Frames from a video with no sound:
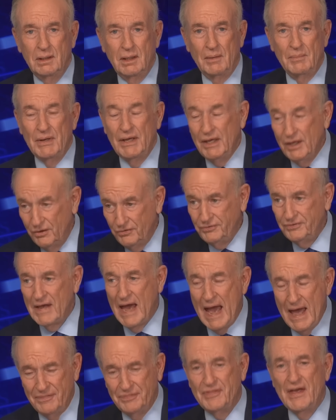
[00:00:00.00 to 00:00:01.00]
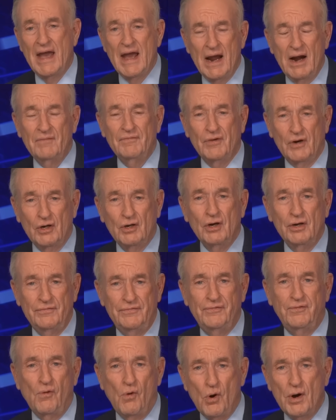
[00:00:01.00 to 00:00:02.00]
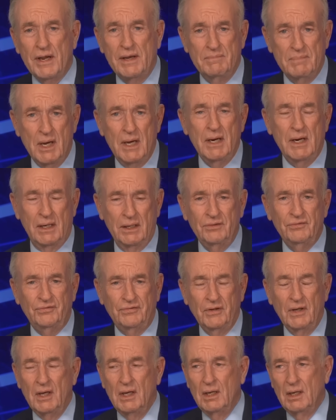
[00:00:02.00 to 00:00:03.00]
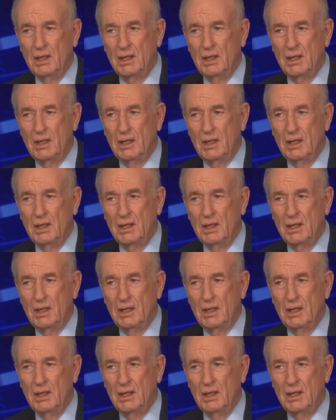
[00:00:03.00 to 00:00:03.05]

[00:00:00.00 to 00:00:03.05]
I mean, he sat there for a good 40 minutes.